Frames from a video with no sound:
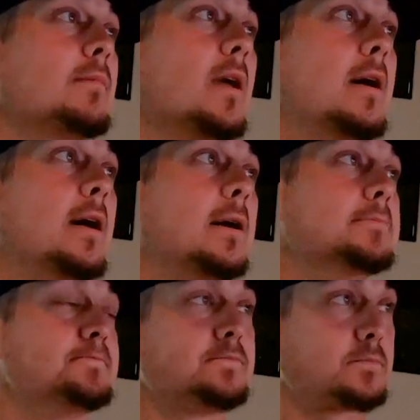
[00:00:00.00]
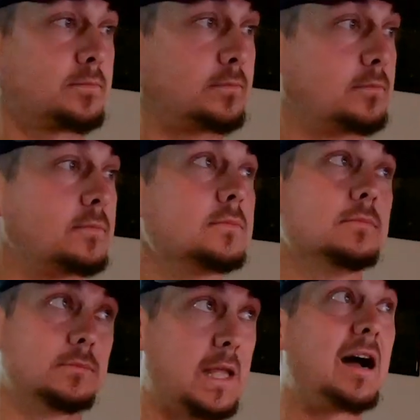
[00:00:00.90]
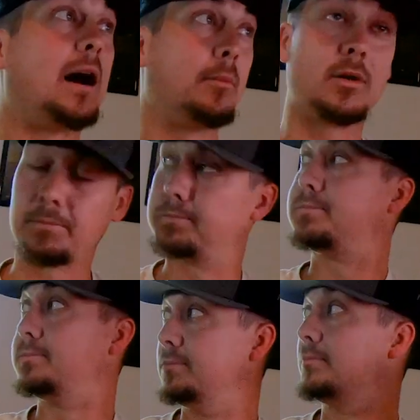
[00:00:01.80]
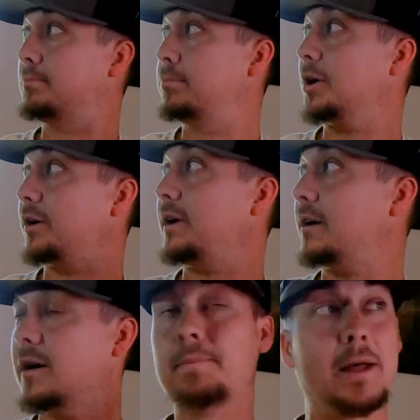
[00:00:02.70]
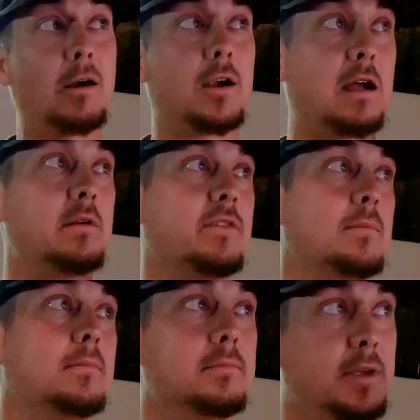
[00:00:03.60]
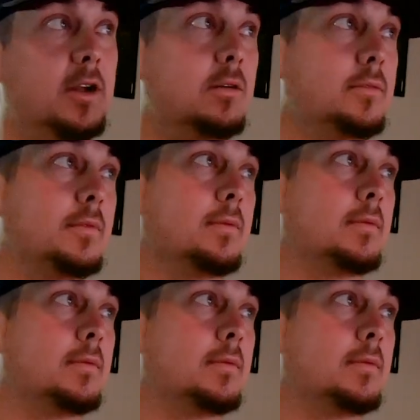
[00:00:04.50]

Now I'm going to booger deer up that are coming from, you know,